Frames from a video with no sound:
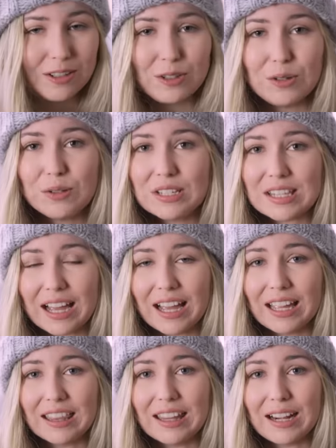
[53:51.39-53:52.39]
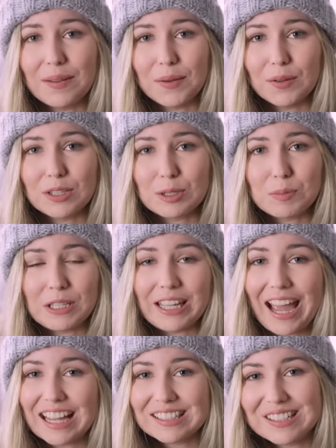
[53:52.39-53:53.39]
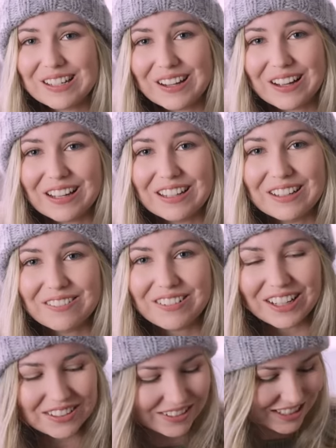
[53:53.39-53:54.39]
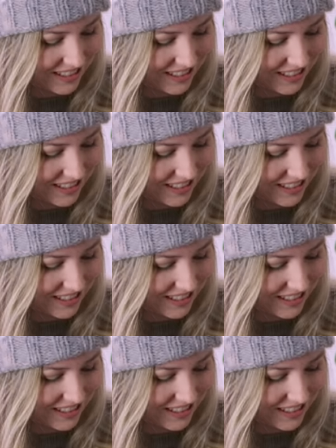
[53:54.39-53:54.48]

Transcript: new design that I'm going to be casting on very, very